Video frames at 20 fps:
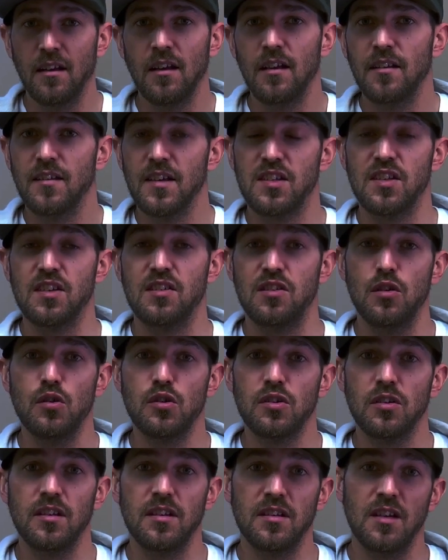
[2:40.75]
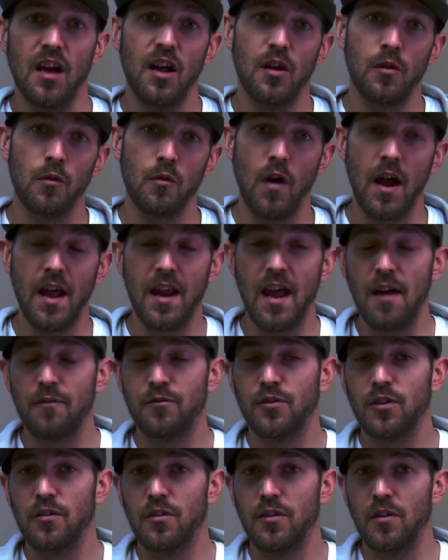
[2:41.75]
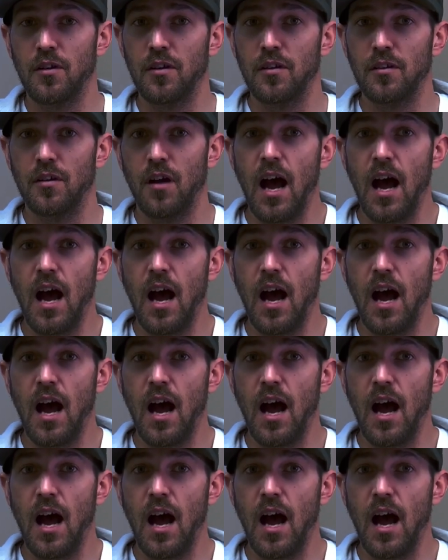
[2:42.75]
This is usually done right after the